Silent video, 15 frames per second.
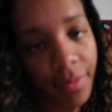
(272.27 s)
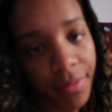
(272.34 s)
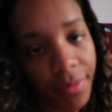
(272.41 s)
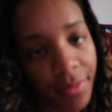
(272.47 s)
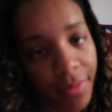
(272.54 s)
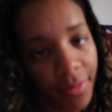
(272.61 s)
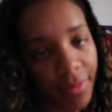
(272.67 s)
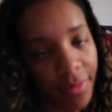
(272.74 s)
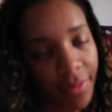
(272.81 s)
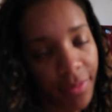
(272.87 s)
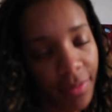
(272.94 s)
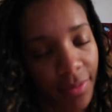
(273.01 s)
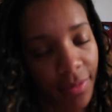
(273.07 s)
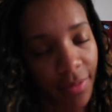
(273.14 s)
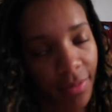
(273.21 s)

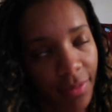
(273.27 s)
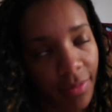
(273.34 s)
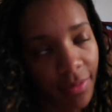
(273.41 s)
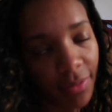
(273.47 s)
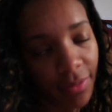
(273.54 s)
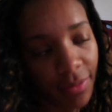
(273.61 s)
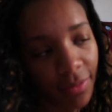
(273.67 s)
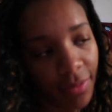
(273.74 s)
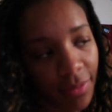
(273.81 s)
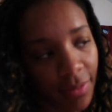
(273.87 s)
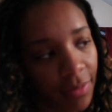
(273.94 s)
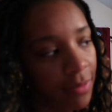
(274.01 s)
No one is speaking in this clip.